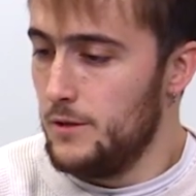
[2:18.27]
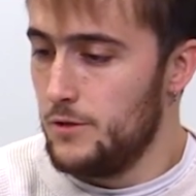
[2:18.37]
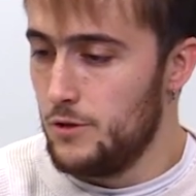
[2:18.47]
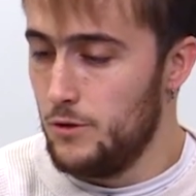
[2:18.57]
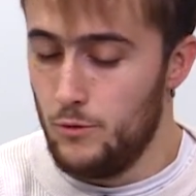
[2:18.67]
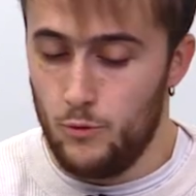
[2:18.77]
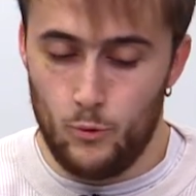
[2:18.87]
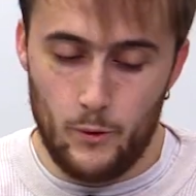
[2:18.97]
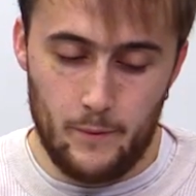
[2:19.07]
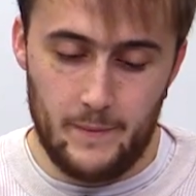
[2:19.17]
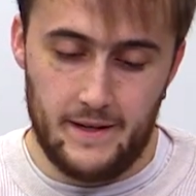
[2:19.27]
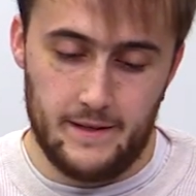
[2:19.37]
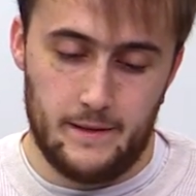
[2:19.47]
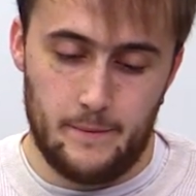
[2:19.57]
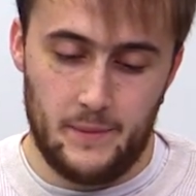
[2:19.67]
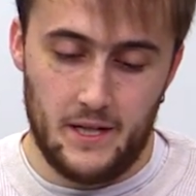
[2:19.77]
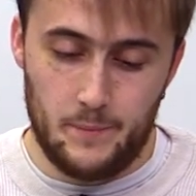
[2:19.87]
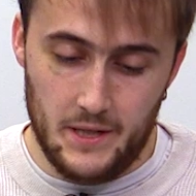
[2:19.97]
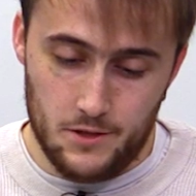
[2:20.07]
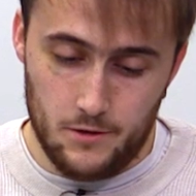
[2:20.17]
So we will make a big
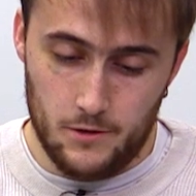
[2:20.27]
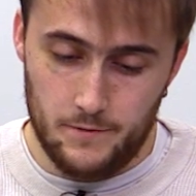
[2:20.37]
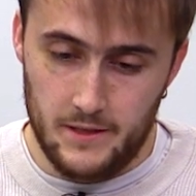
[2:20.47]
picture of